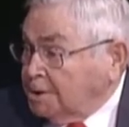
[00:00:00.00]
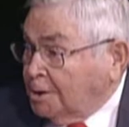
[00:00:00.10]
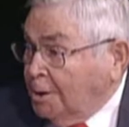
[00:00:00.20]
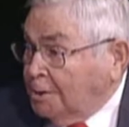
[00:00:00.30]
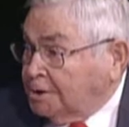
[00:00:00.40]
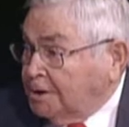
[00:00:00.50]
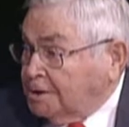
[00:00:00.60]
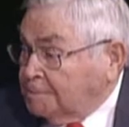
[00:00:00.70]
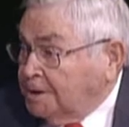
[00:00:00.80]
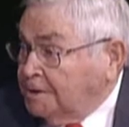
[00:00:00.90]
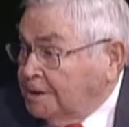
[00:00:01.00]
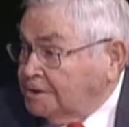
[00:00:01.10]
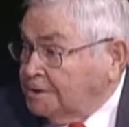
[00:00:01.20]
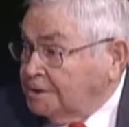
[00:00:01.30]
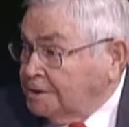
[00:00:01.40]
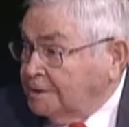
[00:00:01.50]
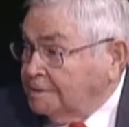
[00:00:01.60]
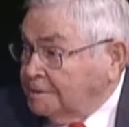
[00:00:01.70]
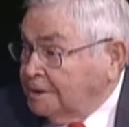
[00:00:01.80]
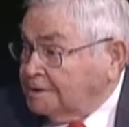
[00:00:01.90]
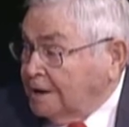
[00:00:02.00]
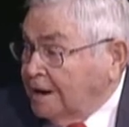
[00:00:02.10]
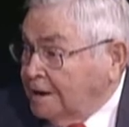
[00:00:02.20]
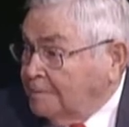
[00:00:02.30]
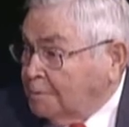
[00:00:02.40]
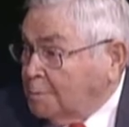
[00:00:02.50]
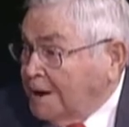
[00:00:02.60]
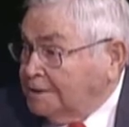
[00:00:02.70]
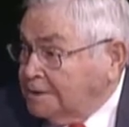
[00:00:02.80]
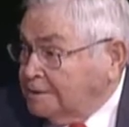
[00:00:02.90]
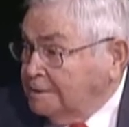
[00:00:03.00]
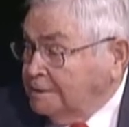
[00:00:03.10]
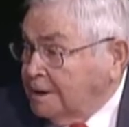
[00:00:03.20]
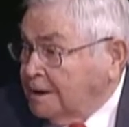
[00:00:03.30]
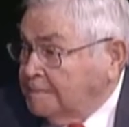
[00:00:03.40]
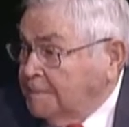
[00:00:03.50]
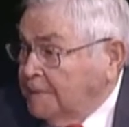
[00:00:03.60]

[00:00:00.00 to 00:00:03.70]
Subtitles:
the law tells me I have a right to do that.